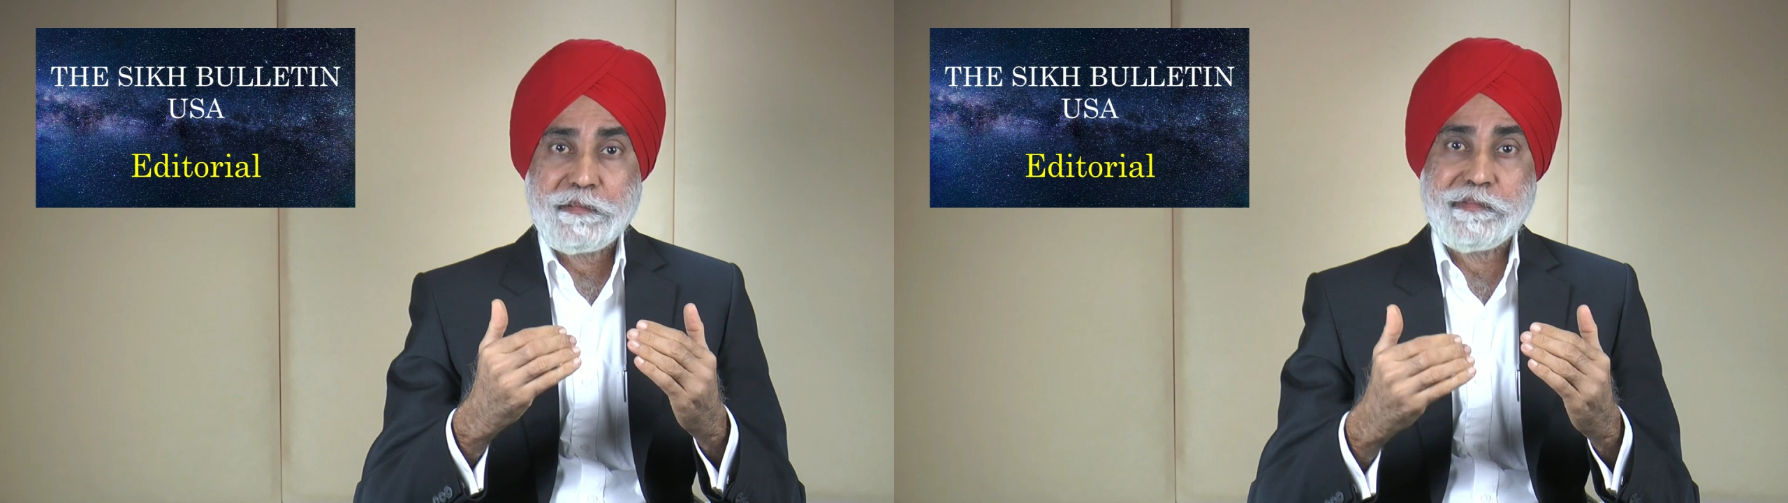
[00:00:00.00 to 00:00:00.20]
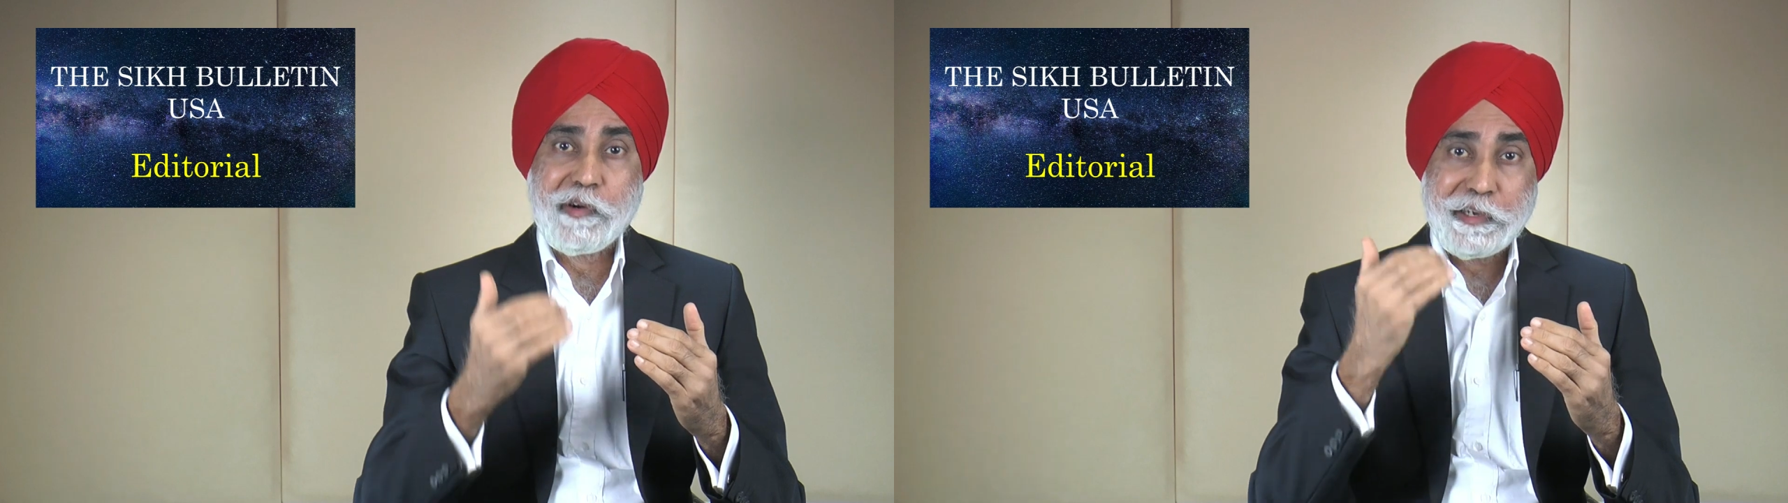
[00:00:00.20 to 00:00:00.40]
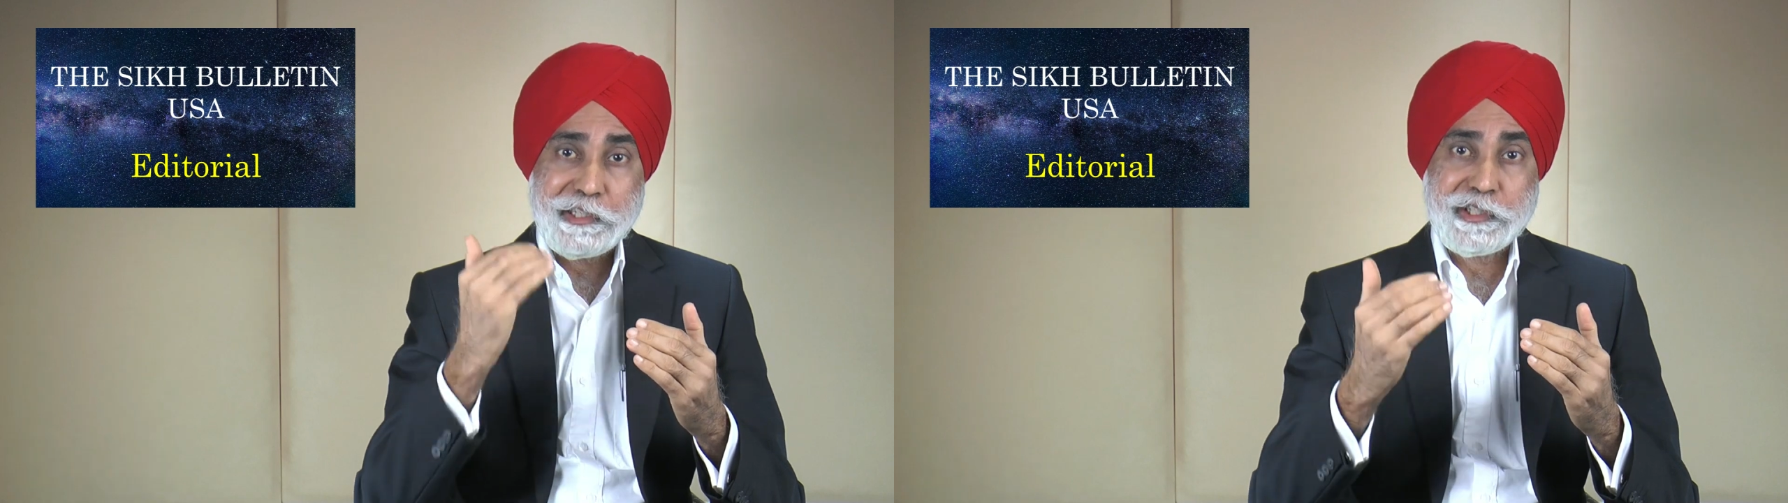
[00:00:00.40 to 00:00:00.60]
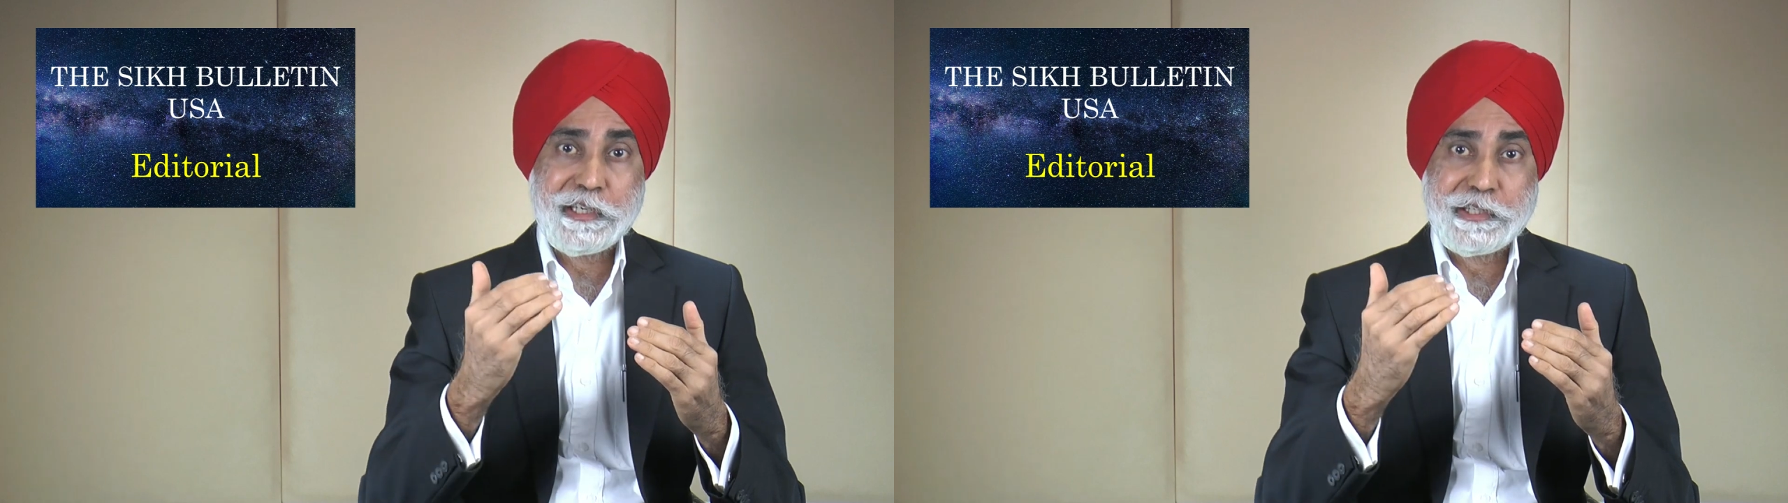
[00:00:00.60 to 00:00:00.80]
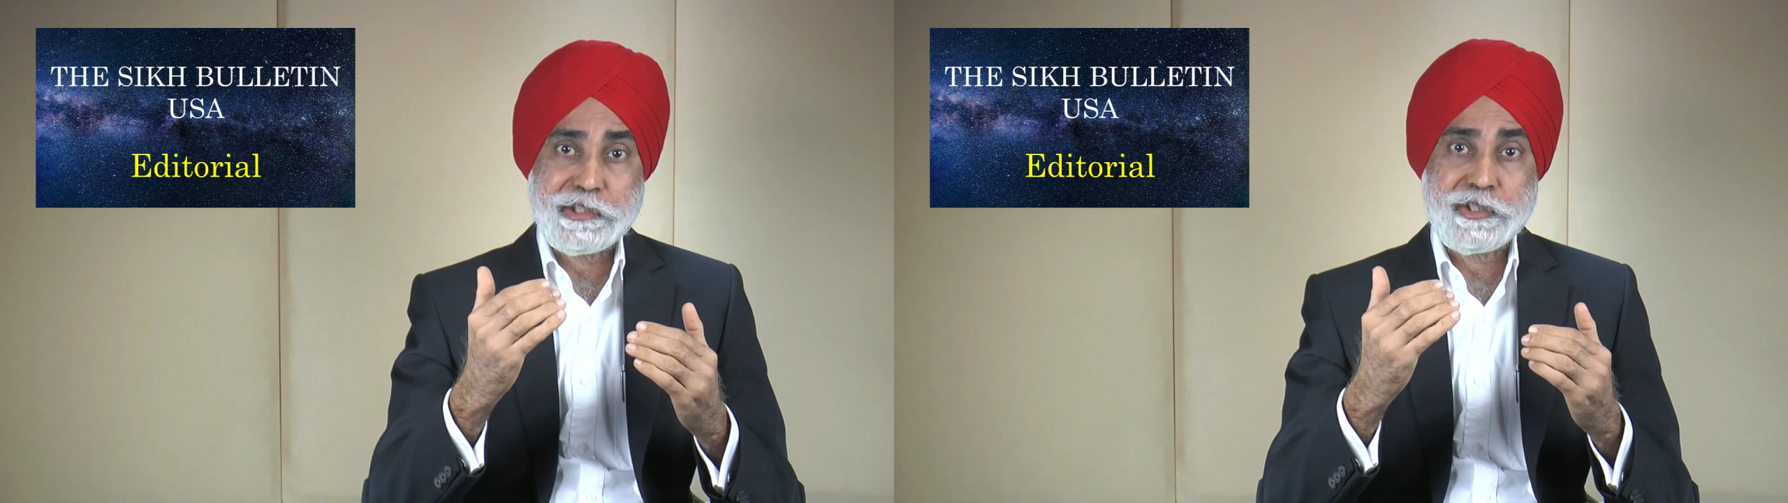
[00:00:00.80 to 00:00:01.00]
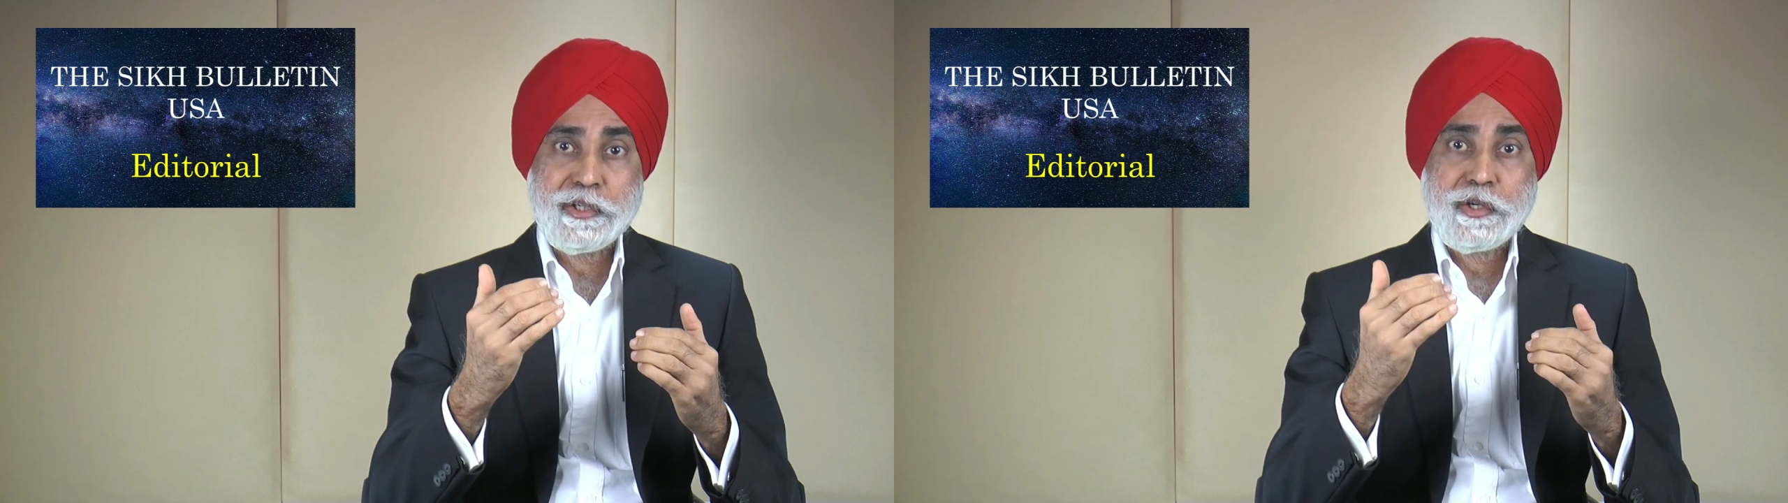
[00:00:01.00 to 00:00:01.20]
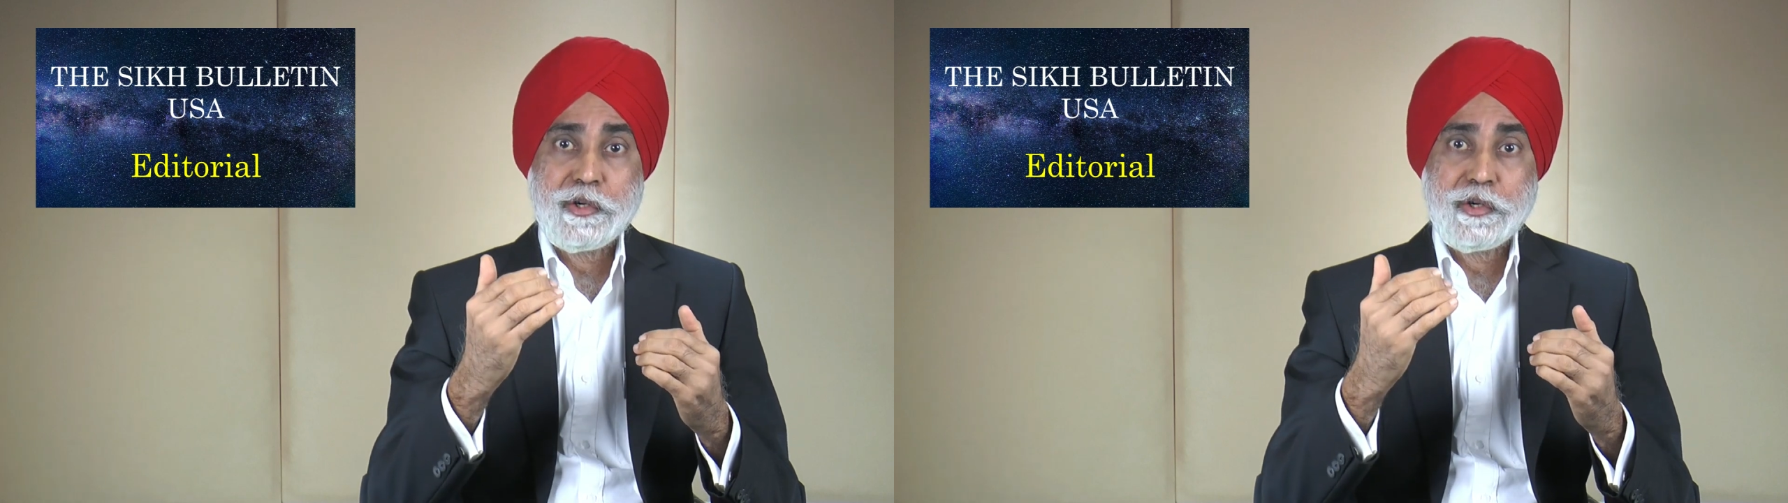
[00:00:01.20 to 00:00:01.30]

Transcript: For instance,